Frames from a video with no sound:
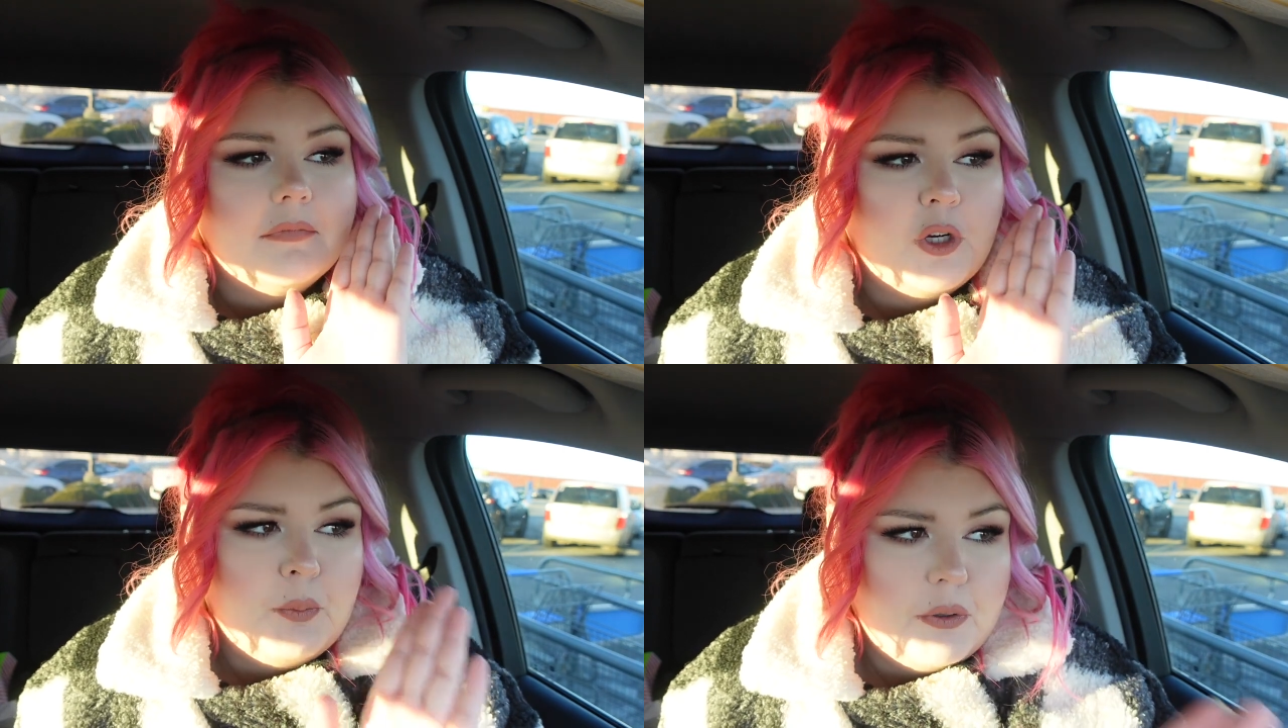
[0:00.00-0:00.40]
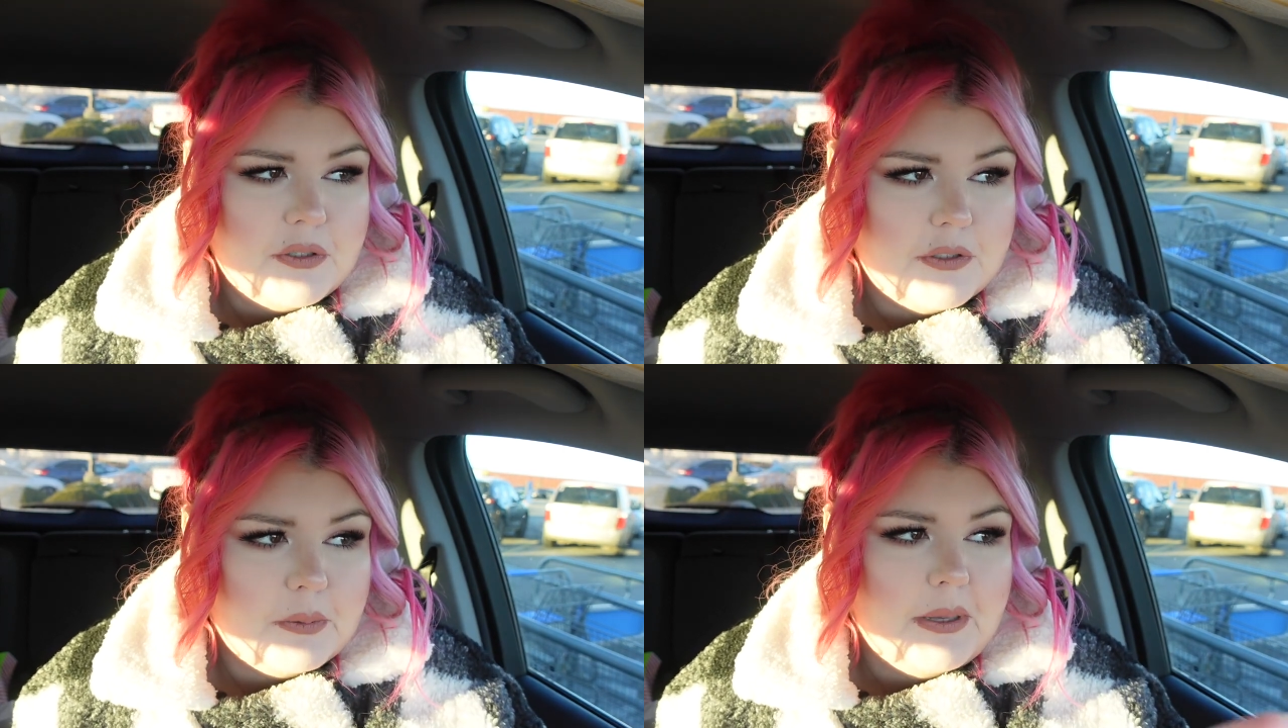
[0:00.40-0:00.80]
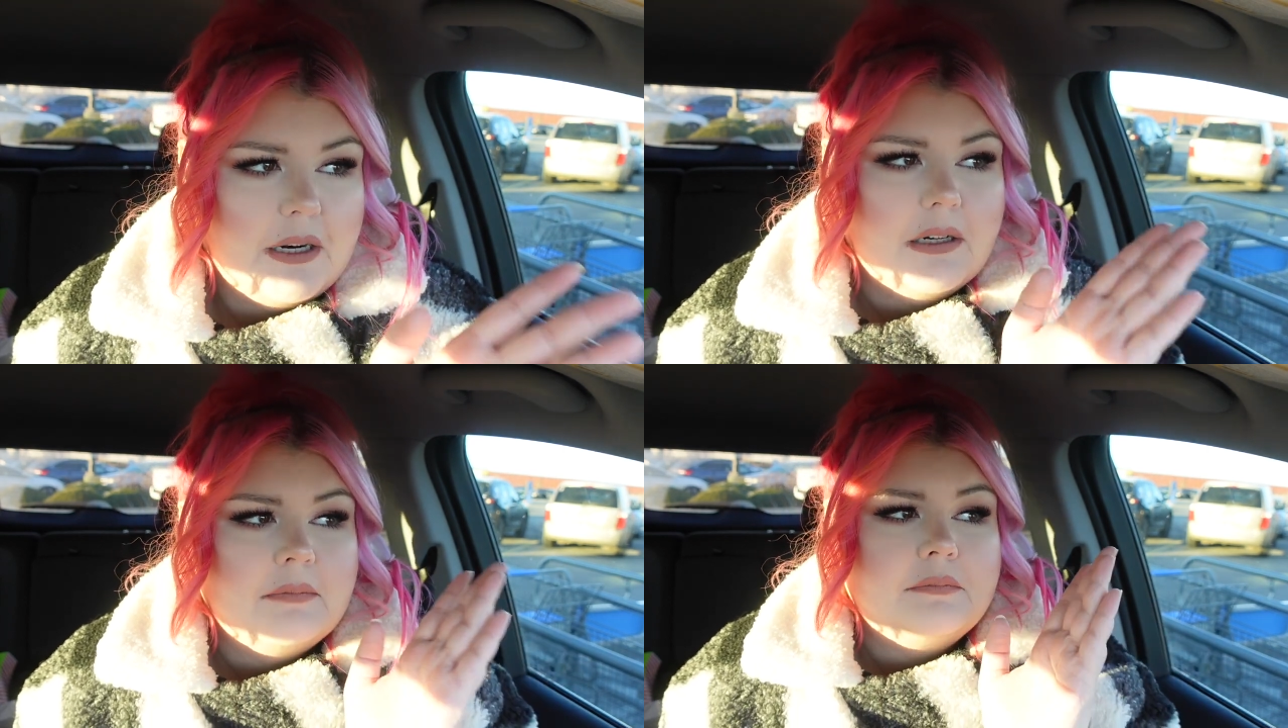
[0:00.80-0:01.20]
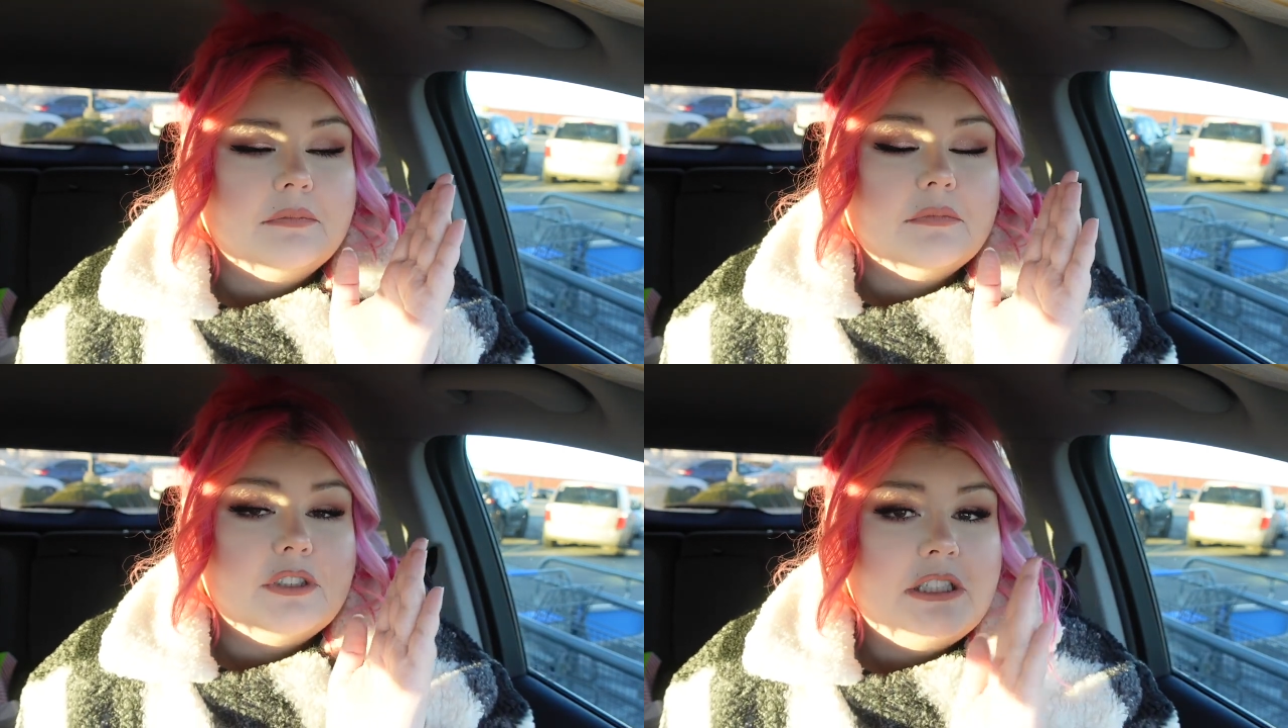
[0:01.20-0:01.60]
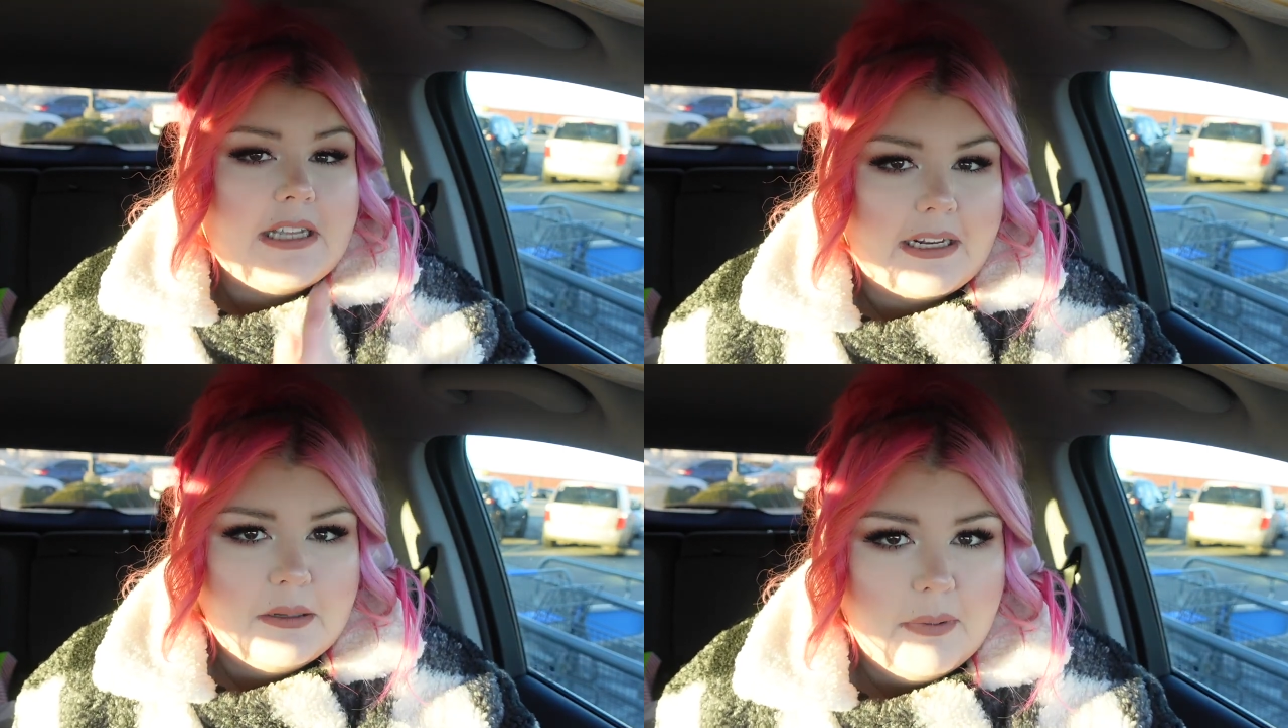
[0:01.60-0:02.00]
Her booty's looking better. She's
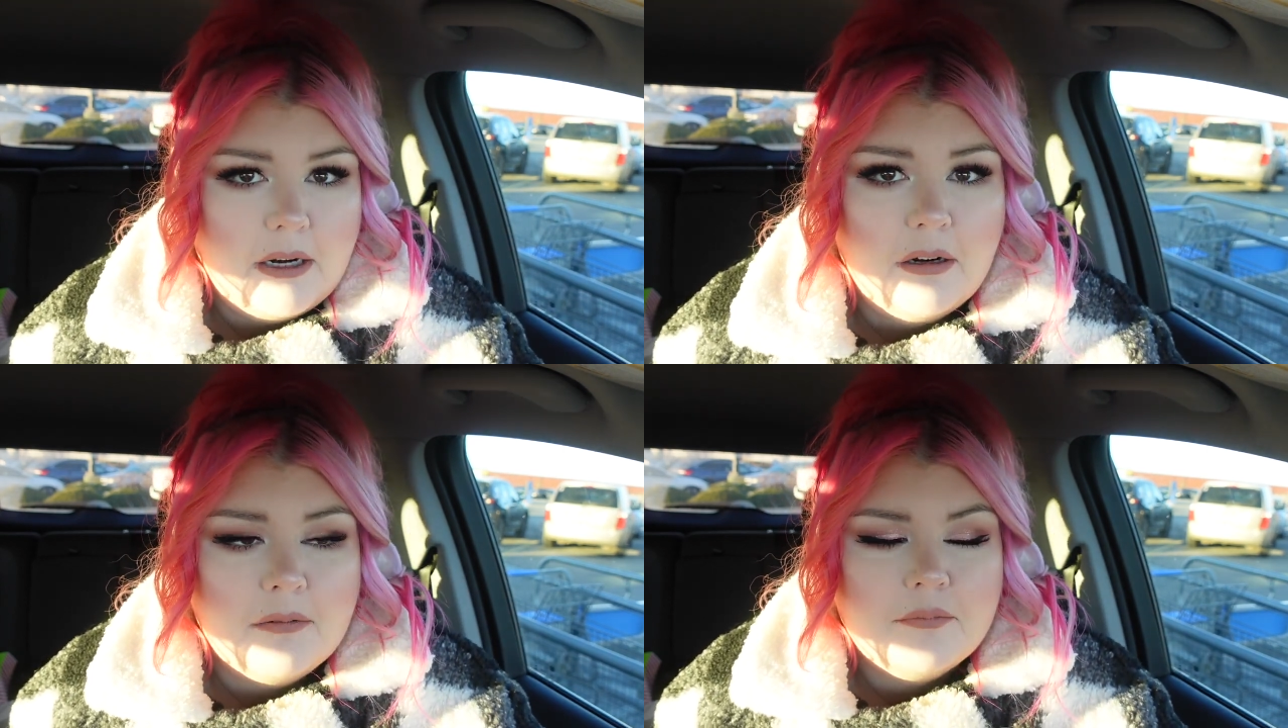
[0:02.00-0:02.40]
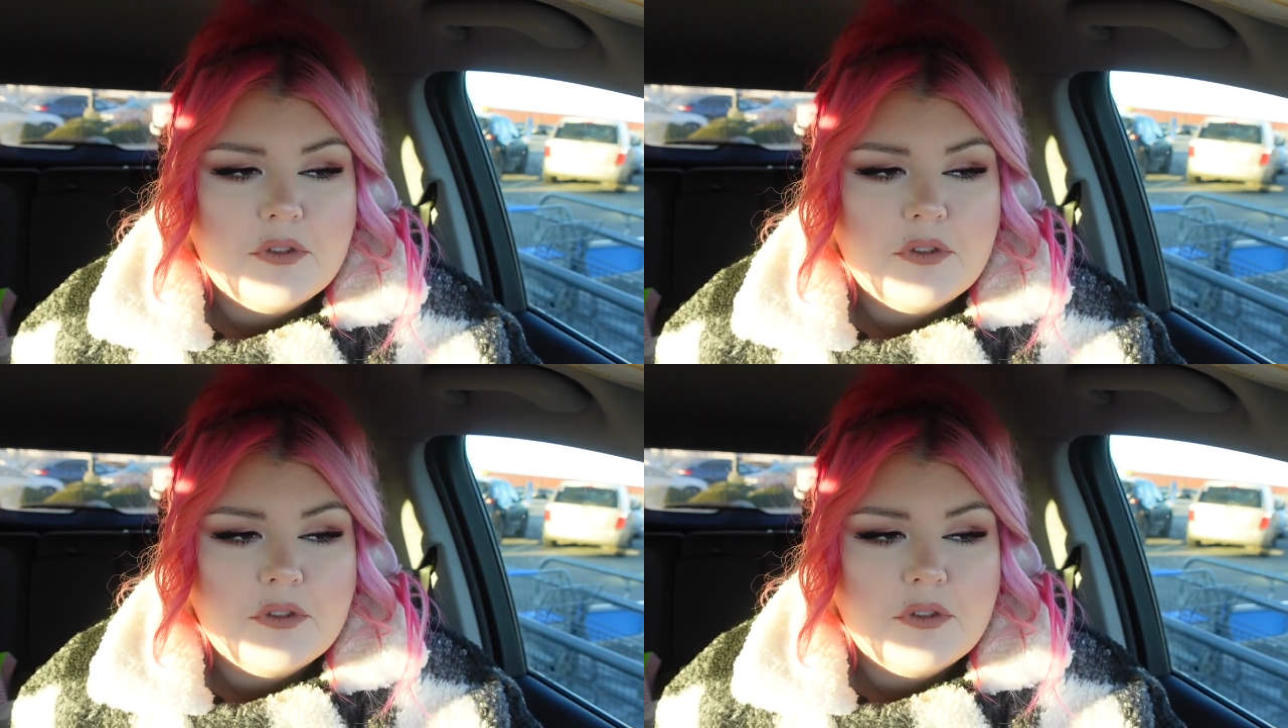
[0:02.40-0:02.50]
acting better.